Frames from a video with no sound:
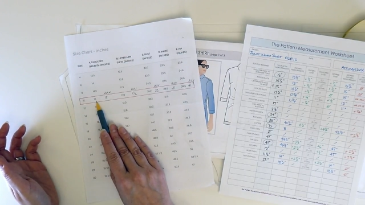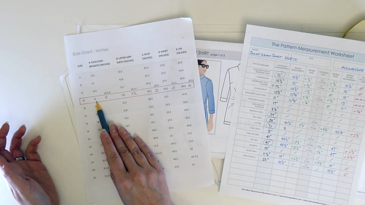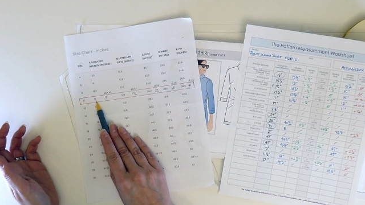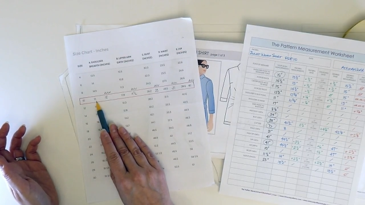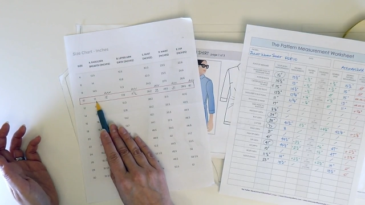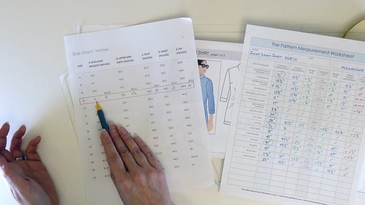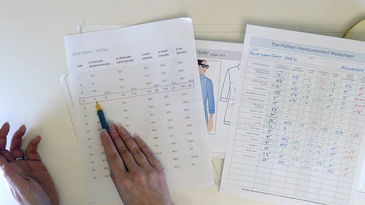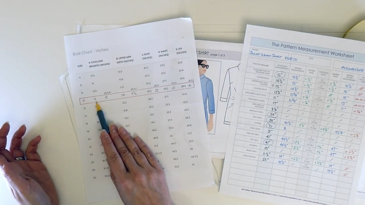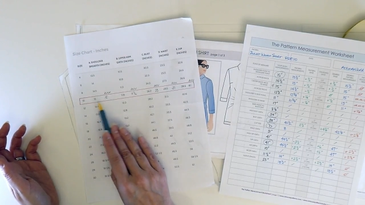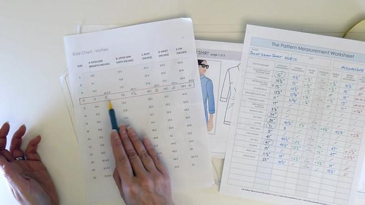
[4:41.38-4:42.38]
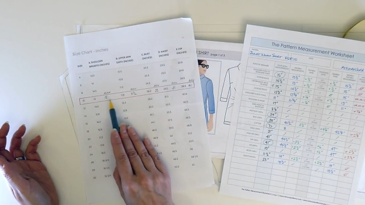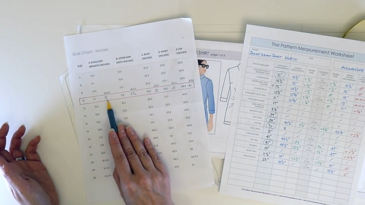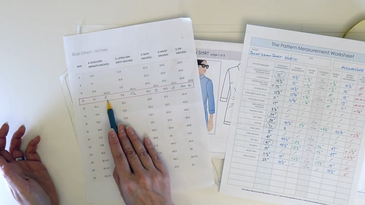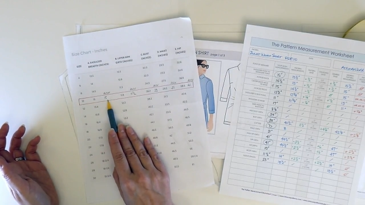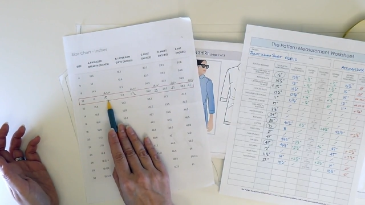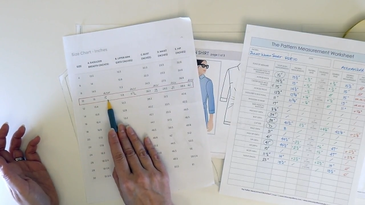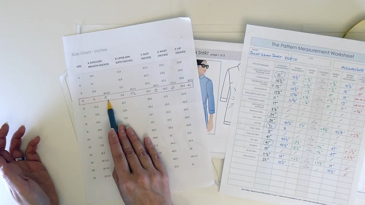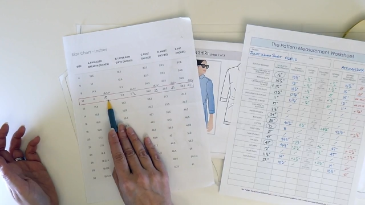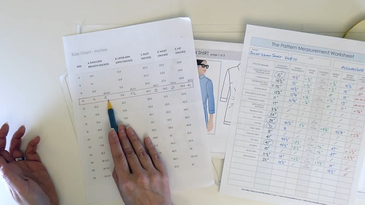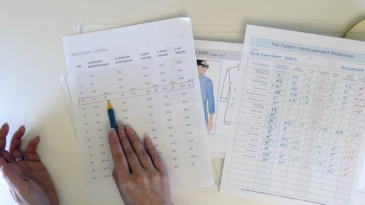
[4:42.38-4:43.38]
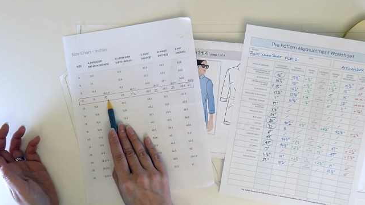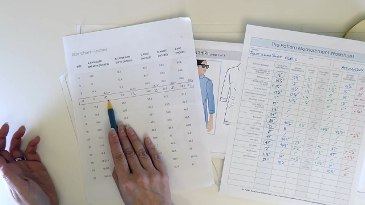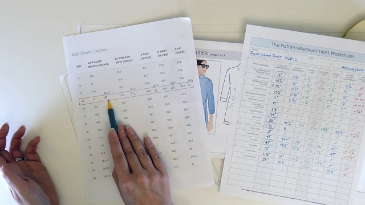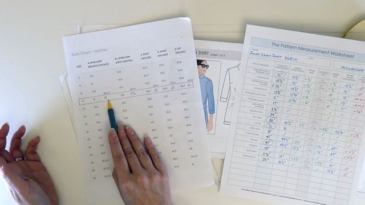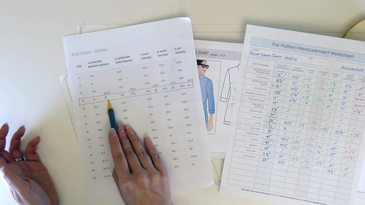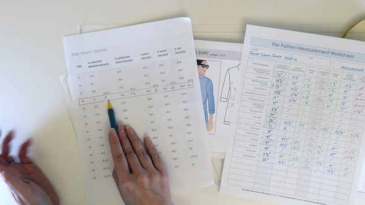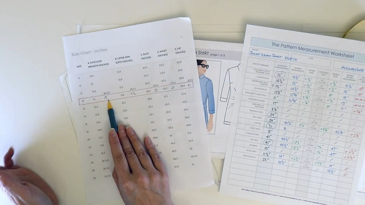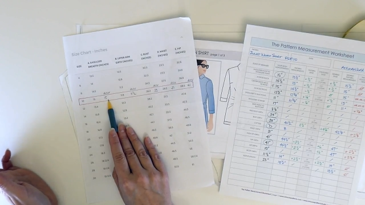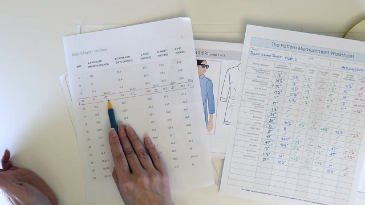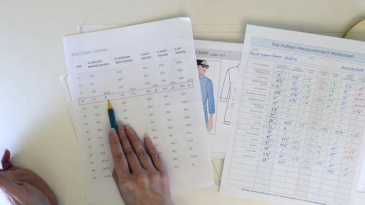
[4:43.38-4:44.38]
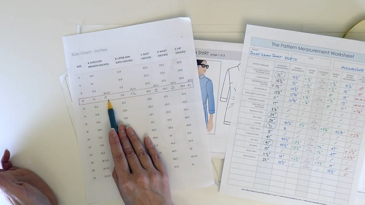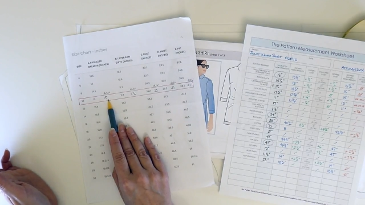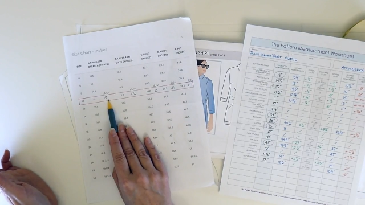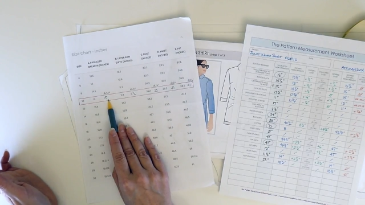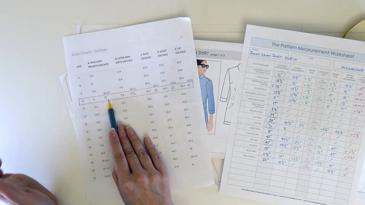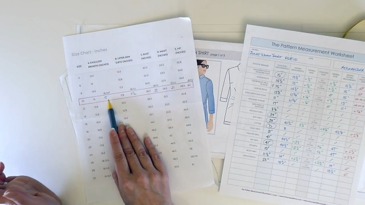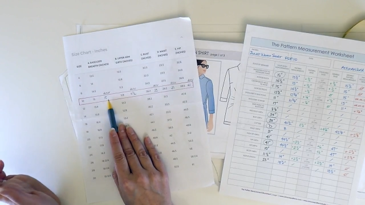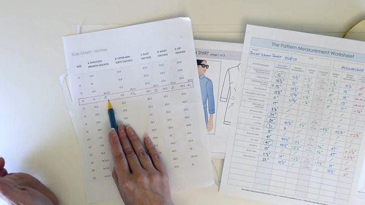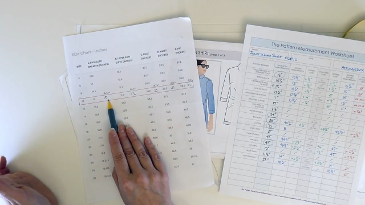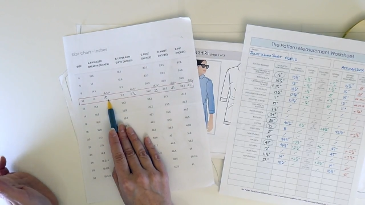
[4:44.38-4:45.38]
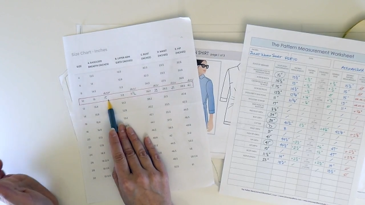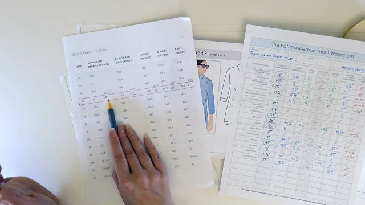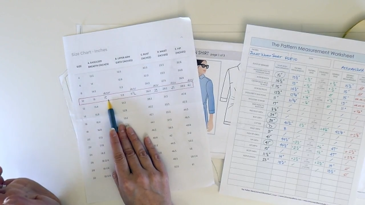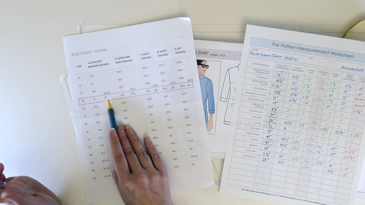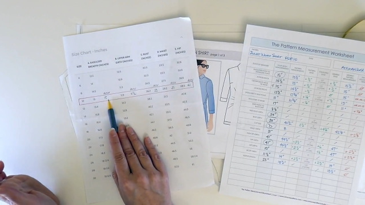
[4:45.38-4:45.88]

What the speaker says: Nobody's mouth can be seen.